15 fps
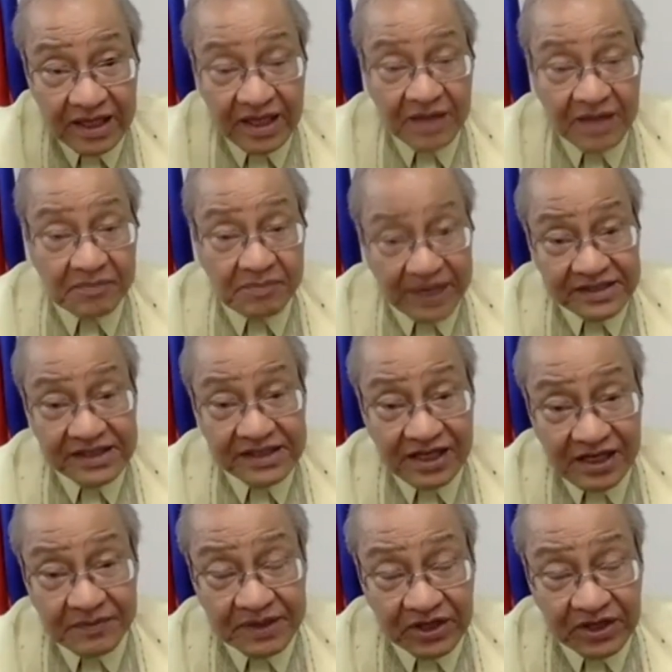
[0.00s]
basically
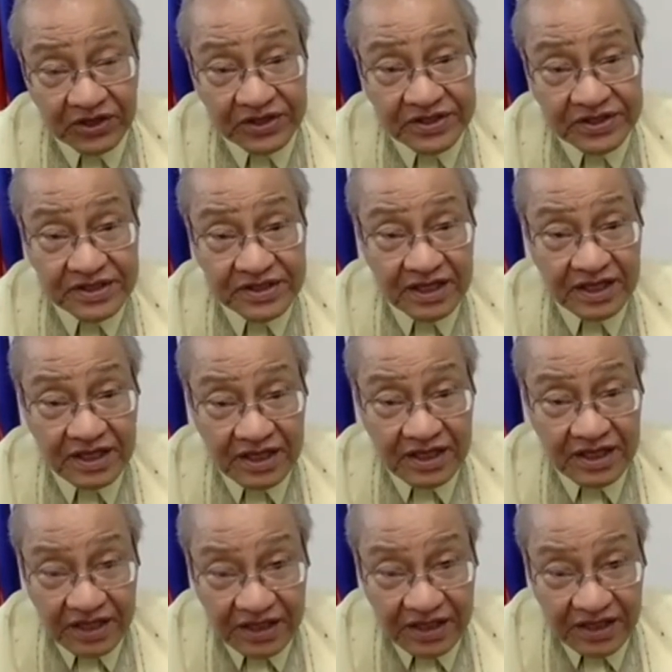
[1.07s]
because
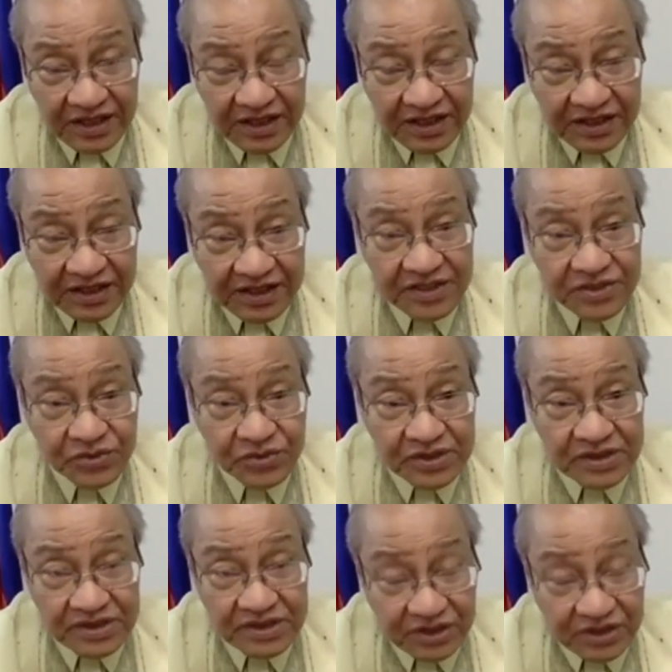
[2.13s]
this was,
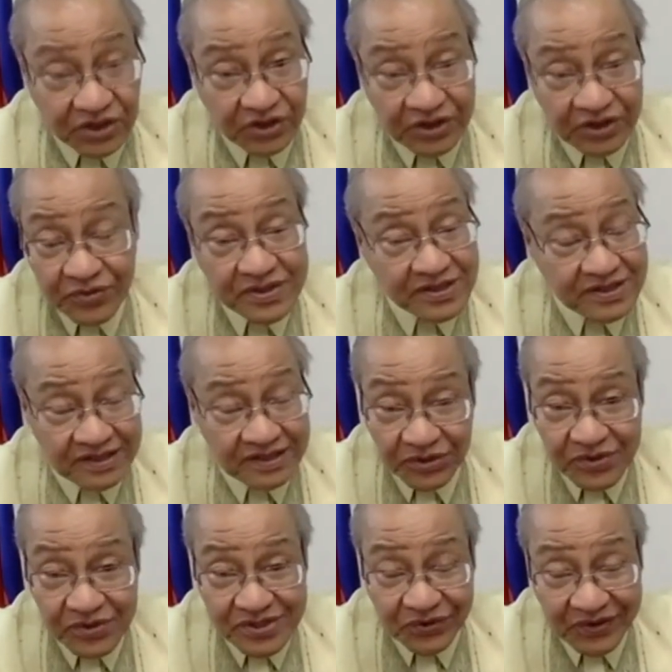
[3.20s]
there
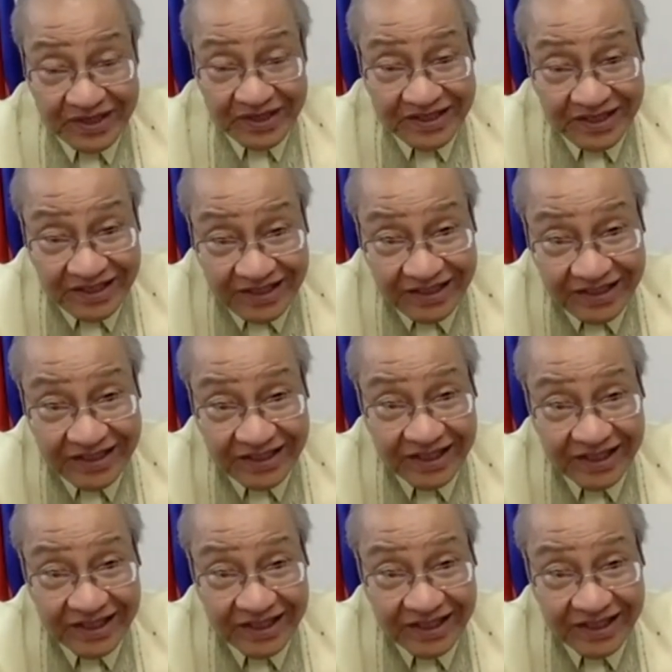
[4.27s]
was already